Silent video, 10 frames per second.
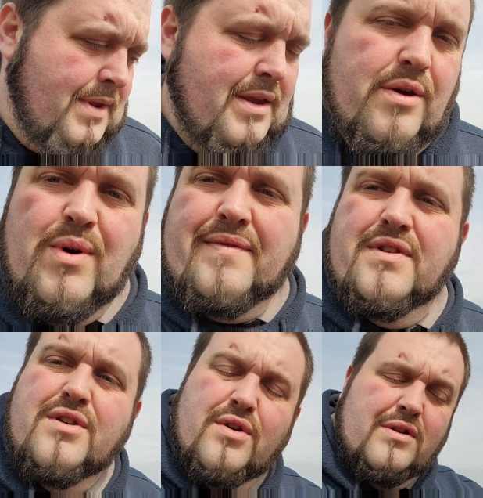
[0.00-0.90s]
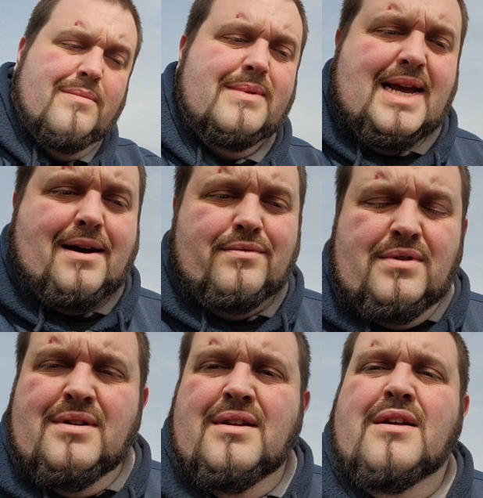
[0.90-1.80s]
You will have to cook them down
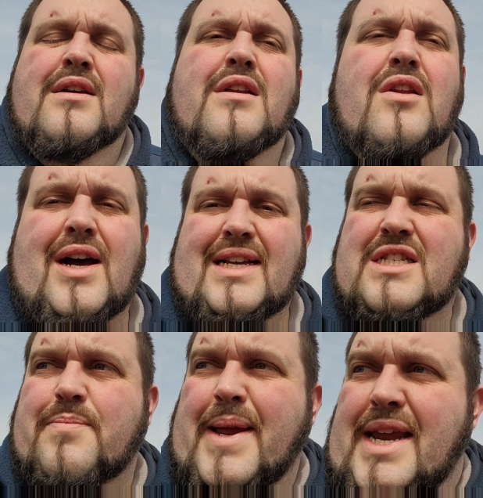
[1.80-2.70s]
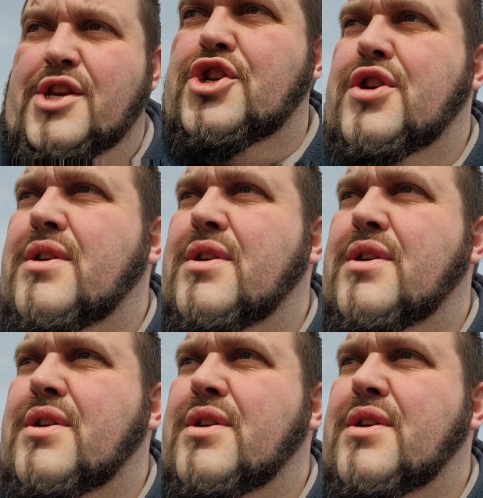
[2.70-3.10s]
like spinach.